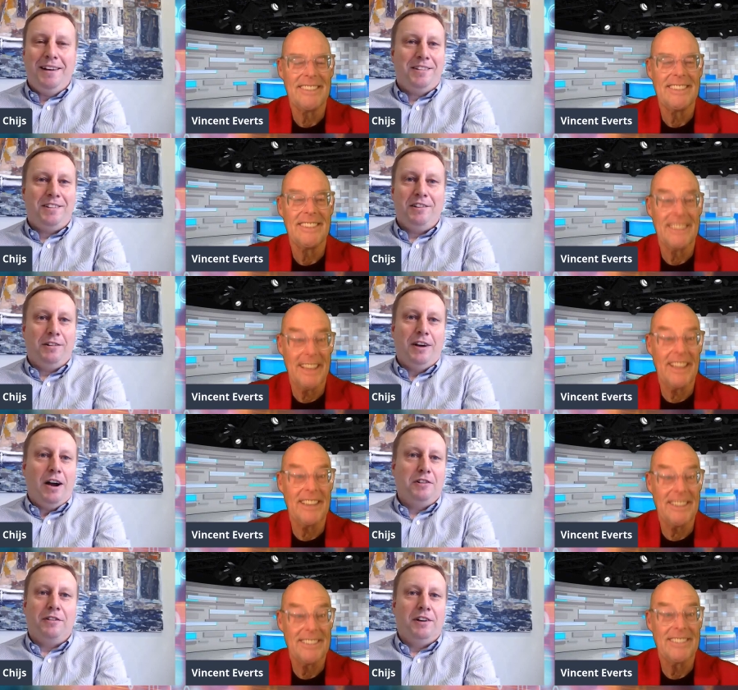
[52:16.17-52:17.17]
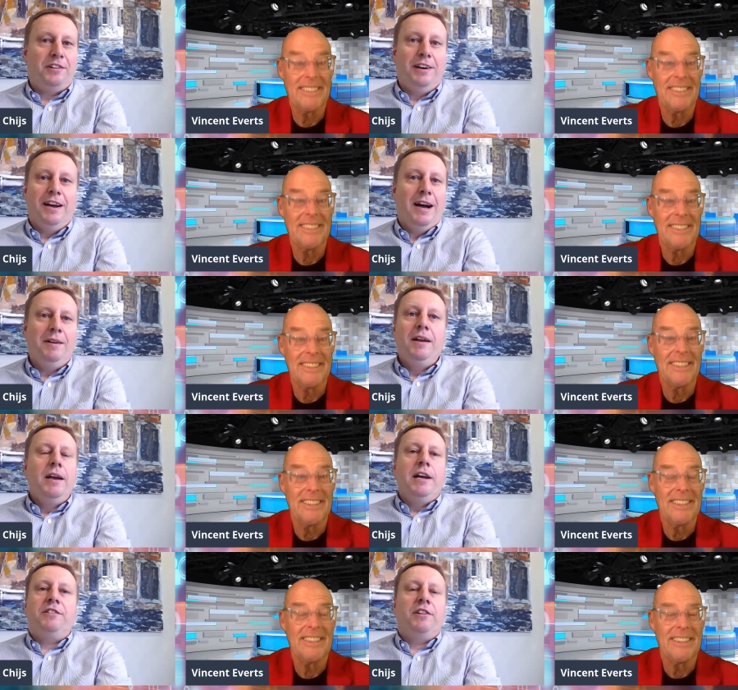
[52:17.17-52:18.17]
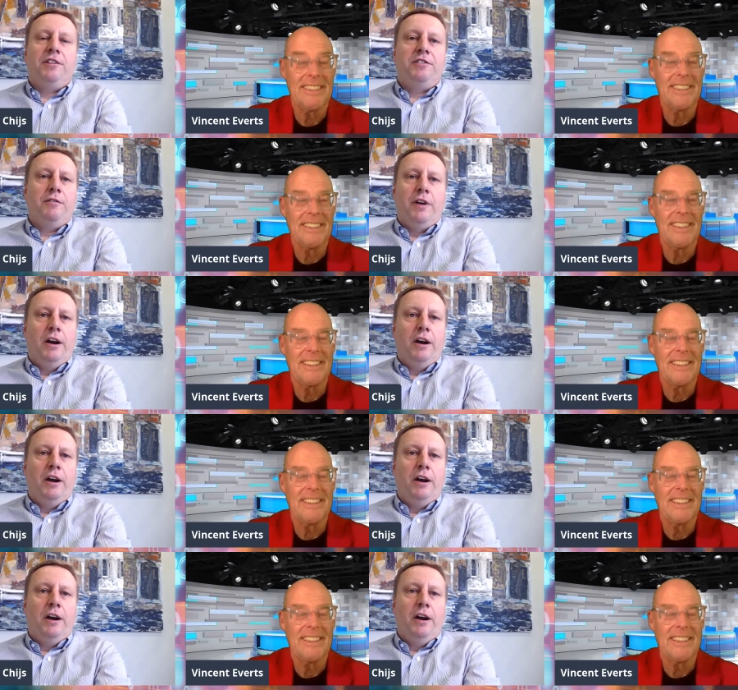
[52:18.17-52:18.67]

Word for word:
Speaker 1: it's usually yeah. year. Yeah, it's it's it's very